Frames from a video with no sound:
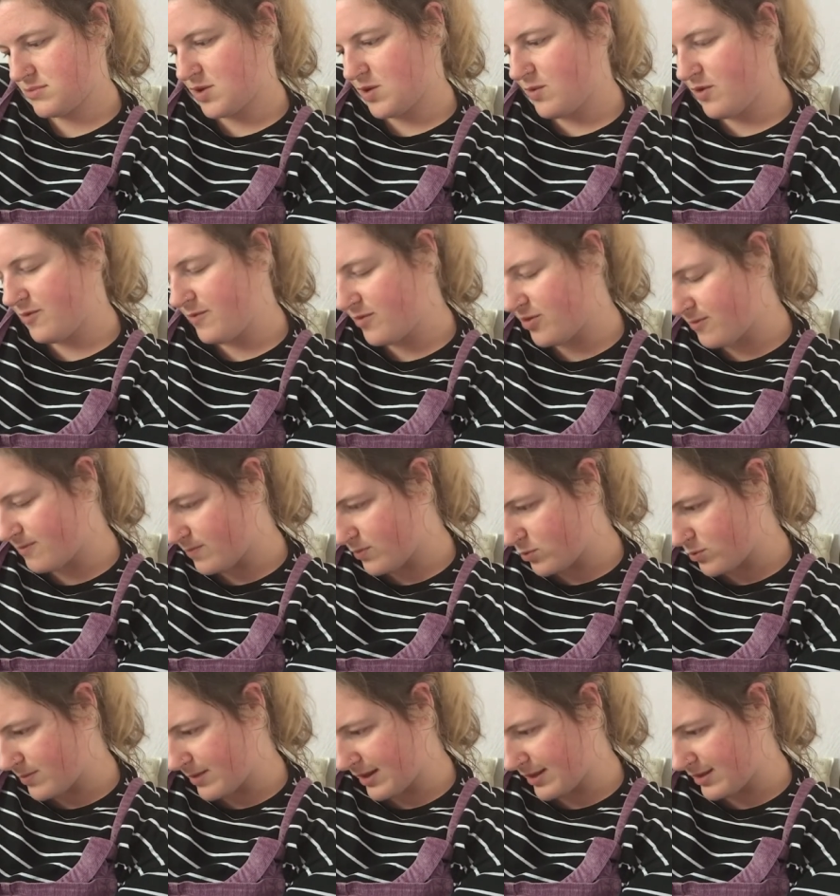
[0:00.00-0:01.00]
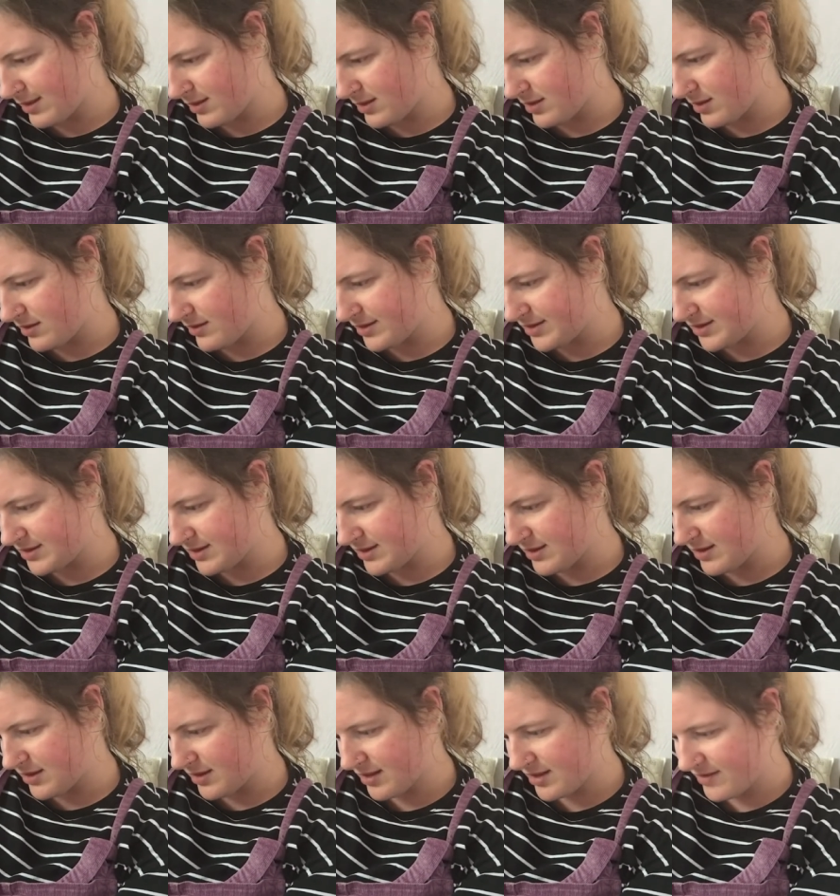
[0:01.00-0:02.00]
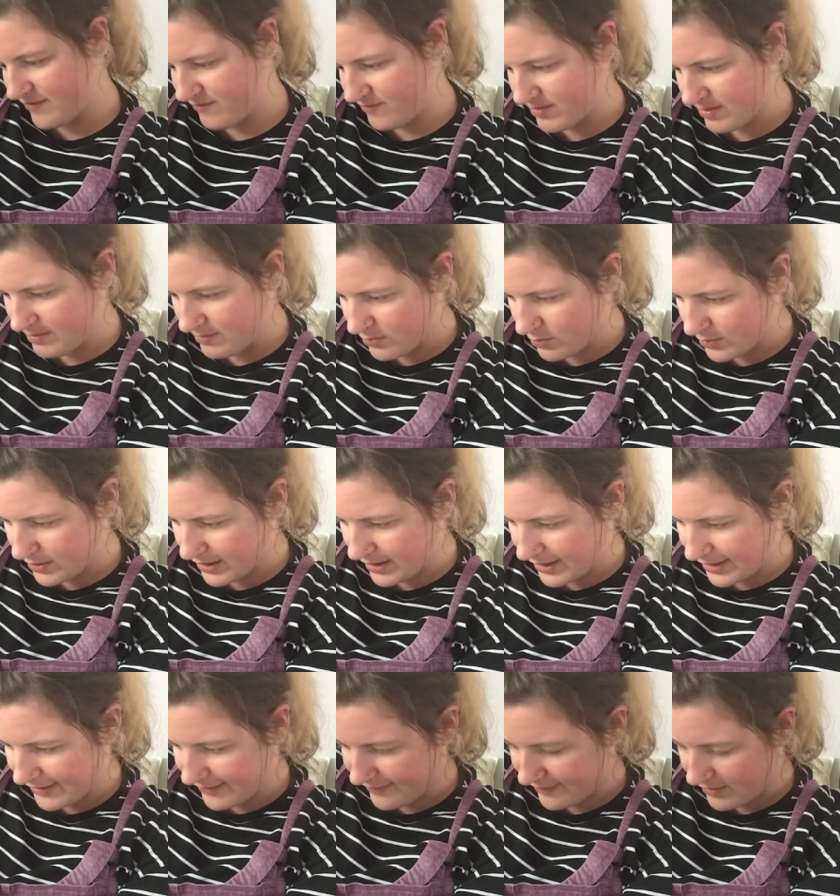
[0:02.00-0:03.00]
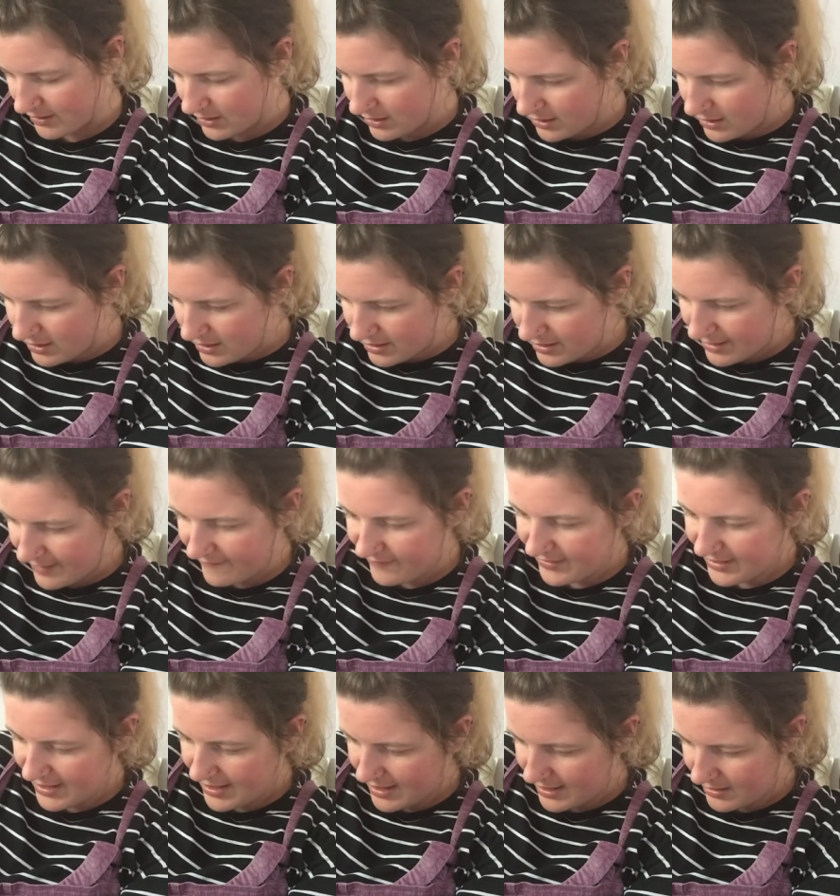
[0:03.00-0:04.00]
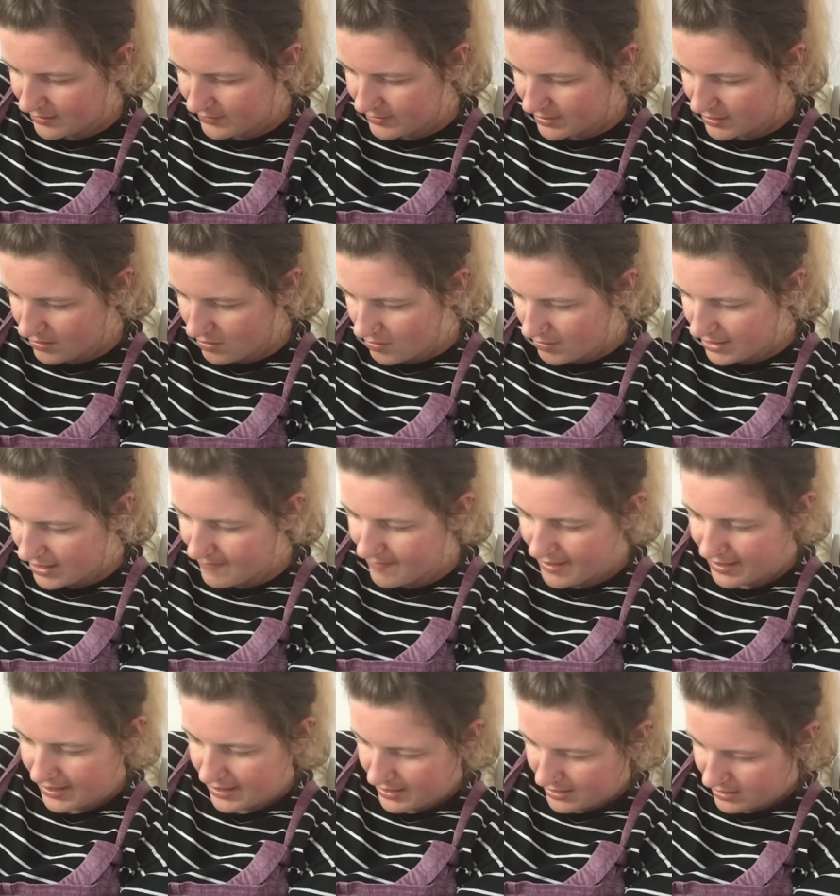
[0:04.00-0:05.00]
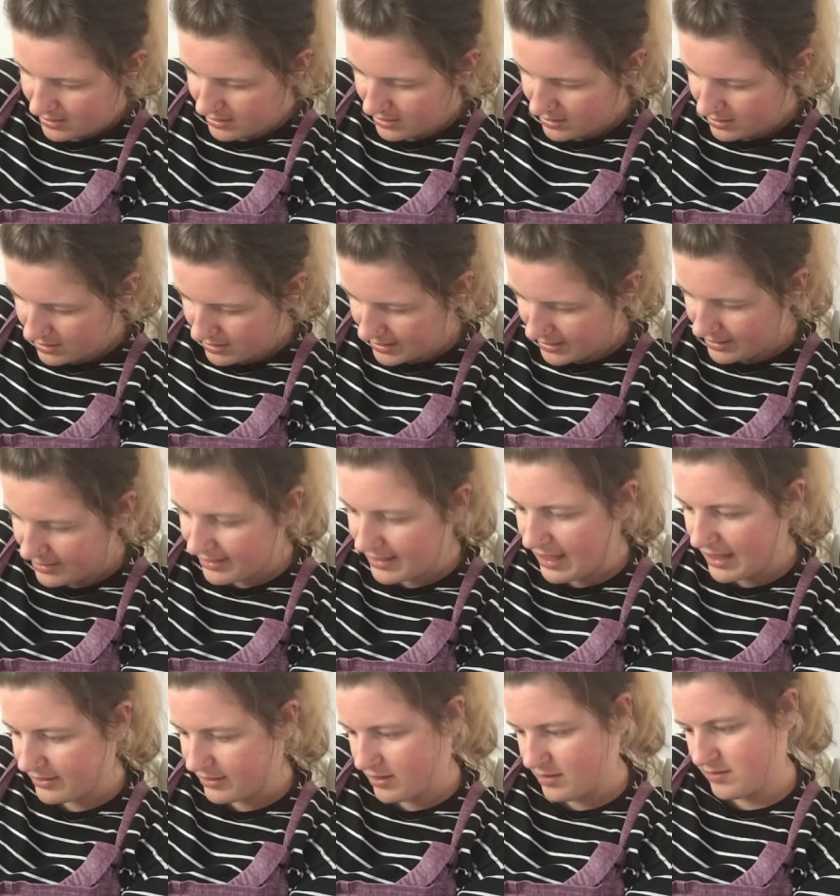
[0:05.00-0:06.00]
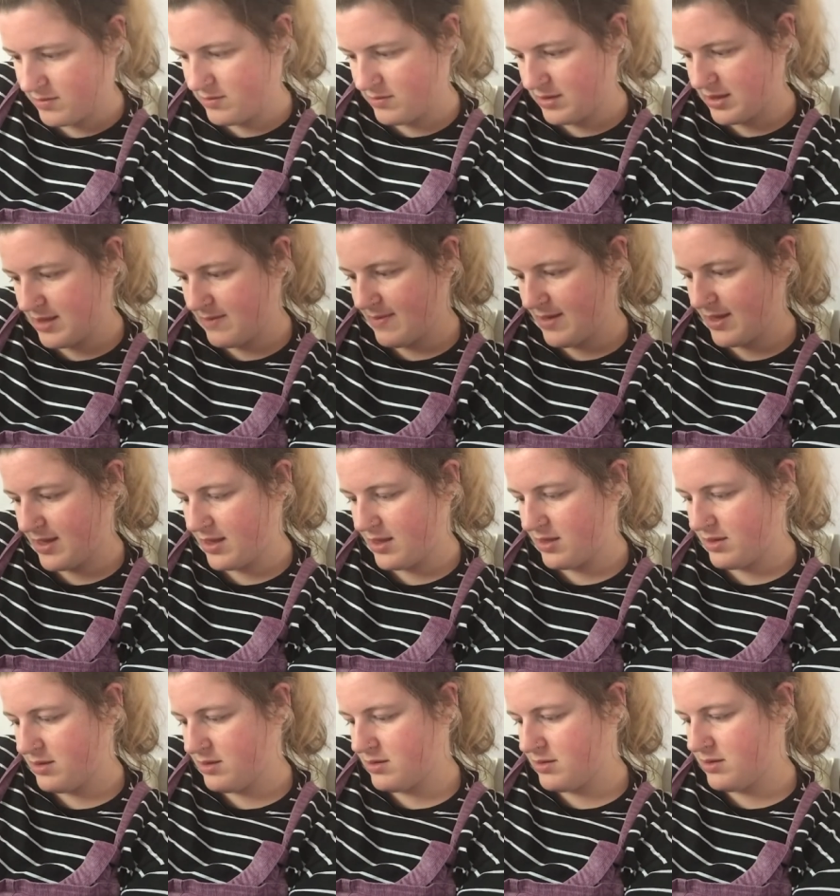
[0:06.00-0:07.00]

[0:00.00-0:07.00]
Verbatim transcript: I always put the ball bands inside it, and I can never remember what it is. I've get it out, and I can't get it back in, and I get sad that I can't get it back in.